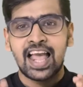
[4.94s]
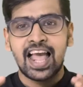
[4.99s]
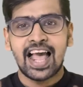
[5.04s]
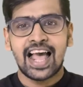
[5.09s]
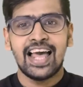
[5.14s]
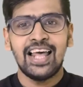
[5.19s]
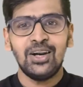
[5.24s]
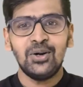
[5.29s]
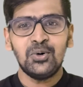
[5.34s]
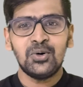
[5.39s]

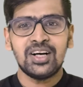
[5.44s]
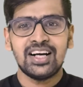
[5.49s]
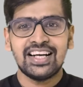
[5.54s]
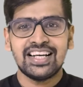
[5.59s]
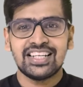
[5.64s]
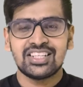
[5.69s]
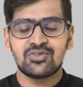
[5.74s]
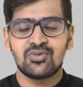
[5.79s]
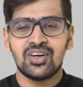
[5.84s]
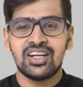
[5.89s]
Hello
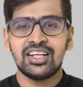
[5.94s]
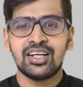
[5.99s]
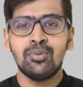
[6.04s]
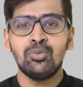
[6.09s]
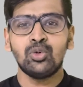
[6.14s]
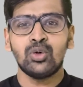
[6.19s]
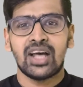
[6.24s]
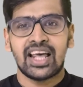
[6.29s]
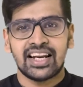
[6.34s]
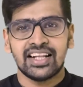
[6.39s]
guys, welcome
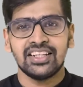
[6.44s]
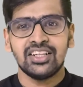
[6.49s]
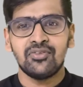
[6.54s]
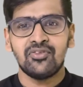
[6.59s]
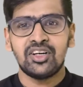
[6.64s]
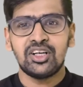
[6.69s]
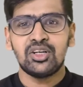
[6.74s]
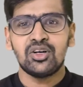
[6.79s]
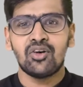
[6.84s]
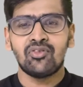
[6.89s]
to another
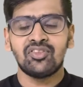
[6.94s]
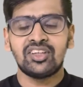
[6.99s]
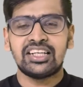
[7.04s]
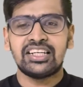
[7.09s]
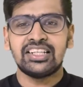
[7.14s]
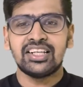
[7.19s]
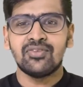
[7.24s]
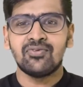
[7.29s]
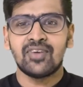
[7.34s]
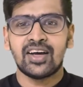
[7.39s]
video of the
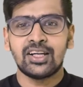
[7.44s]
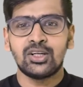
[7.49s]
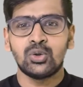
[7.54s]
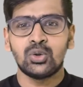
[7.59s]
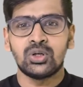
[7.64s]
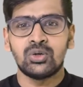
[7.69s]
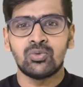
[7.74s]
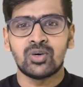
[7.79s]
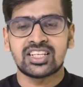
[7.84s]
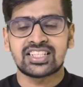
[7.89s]
Indian Value
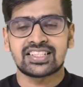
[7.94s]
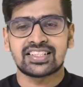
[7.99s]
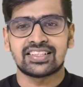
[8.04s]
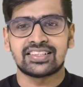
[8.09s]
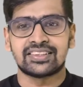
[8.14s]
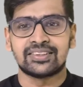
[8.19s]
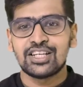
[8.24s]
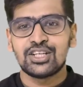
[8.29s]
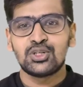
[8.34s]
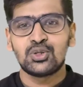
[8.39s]

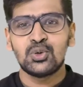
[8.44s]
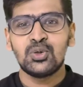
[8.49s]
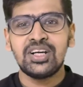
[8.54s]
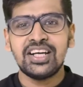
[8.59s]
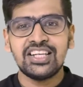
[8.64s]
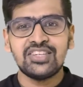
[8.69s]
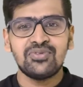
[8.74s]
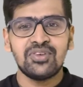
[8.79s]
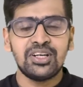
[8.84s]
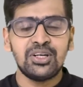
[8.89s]
Investor.
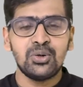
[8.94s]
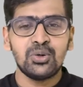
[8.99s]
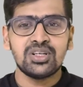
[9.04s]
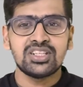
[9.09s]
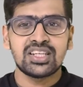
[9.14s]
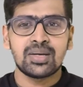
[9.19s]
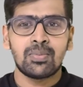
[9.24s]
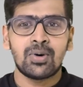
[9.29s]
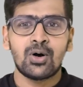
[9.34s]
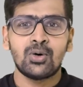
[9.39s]
Today's video is
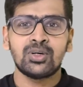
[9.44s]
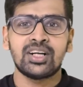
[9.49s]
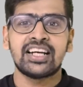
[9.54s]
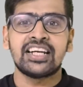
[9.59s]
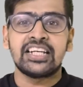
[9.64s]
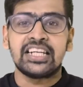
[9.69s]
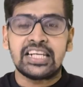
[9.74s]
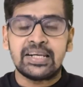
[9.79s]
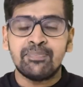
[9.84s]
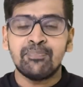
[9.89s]
about
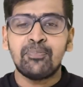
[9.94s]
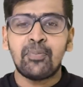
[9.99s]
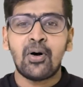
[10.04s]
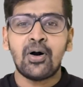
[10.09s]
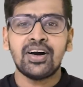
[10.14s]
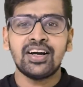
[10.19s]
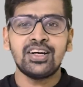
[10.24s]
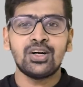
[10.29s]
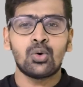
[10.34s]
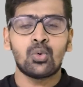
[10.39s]
an
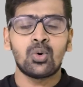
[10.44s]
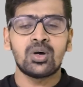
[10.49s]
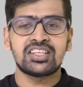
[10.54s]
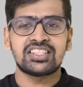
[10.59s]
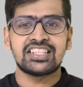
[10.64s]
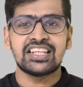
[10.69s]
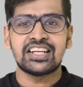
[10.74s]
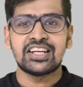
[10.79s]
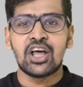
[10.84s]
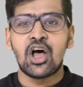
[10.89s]
important
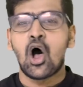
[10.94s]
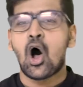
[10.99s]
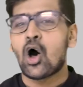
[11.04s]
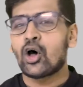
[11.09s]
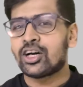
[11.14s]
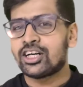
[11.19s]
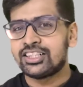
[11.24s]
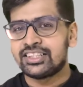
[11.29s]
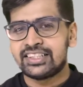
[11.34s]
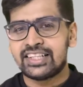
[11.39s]
question
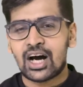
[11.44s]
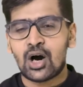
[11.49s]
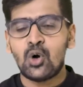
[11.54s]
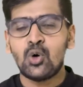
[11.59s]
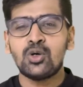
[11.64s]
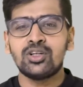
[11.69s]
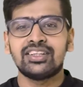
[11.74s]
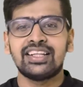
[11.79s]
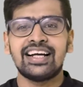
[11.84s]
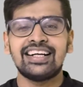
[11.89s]
or a
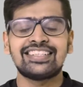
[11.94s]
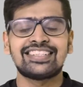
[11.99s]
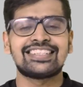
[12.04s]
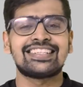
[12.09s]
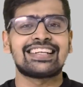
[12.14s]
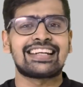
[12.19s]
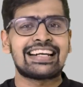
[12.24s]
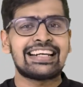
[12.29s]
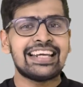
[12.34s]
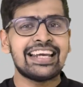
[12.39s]
doubt that's
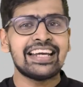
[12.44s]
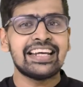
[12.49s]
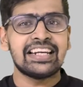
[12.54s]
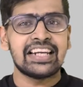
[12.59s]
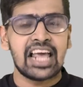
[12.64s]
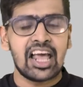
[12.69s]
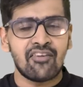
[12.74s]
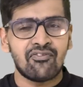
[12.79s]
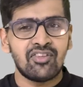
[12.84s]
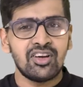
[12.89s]
ringing in
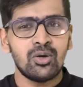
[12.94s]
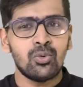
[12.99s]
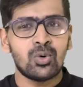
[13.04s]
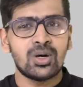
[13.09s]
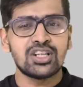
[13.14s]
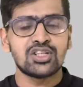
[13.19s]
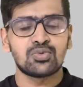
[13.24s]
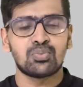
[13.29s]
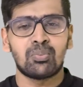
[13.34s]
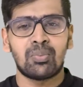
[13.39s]

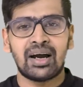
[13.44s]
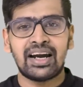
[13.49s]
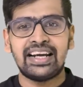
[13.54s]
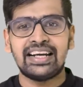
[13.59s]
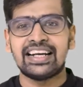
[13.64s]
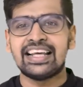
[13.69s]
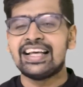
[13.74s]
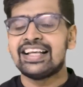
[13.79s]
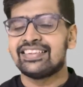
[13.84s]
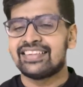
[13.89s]
everyone's
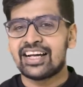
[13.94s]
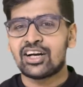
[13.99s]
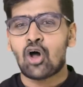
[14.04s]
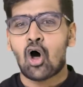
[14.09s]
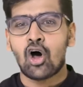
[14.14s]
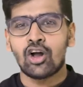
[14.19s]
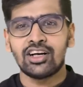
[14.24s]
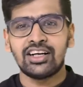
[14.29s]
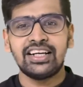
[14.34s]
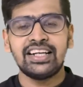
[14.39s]
mind that
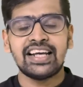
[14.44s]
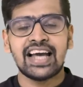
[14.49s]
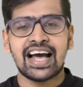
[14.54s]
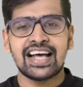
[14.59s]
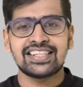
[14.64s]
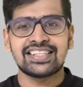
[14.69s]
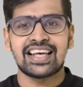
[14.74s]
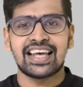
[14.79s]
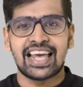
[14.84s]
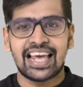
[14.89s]
already
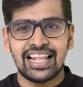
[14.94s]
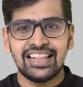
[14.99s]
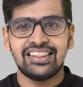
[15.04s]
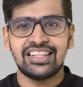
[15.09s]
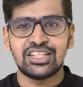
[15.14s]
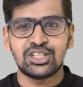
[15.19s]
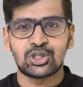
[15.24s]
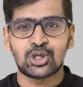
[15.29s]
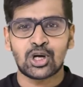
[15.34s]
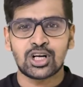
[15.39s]
has a health
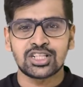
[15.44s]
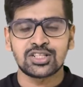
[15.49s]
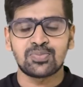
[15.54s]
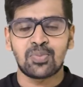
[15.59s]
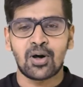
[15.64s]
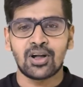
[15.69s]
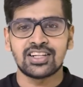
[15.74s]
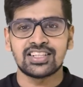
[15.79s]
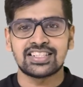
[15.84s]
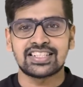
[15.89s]
insurance
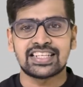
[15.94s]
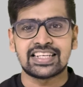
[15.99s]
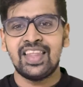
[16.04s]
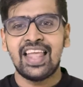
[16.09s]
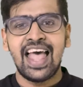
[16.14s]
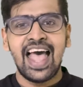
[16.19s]
policy.